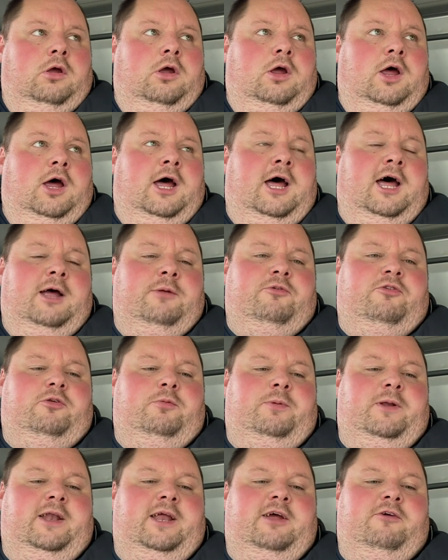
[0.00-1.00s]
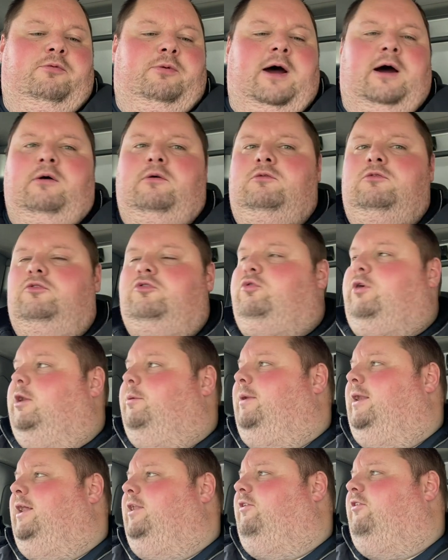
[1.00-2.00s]
So I've been here for about 20
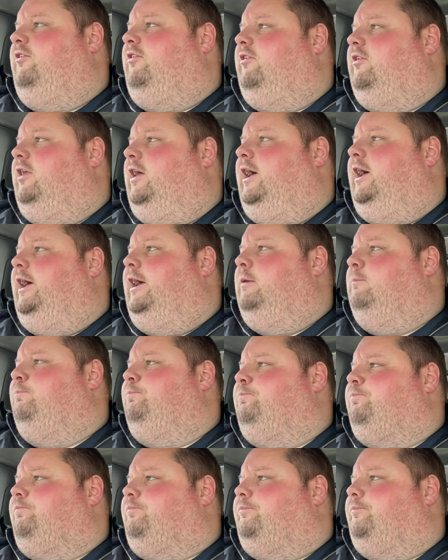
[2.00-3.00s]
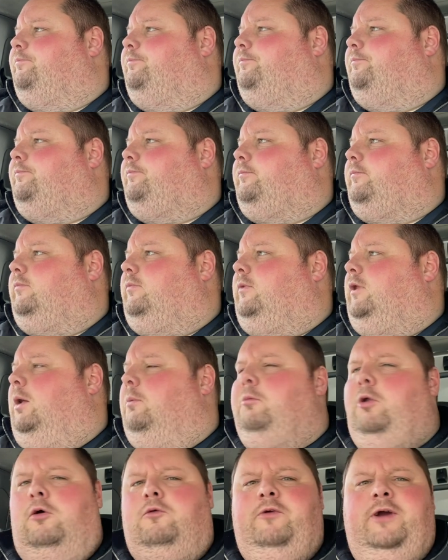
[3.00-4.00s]
minutes. I'm
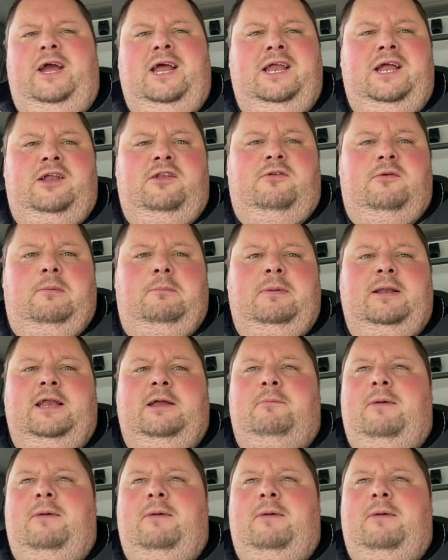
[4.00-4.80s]
not really a million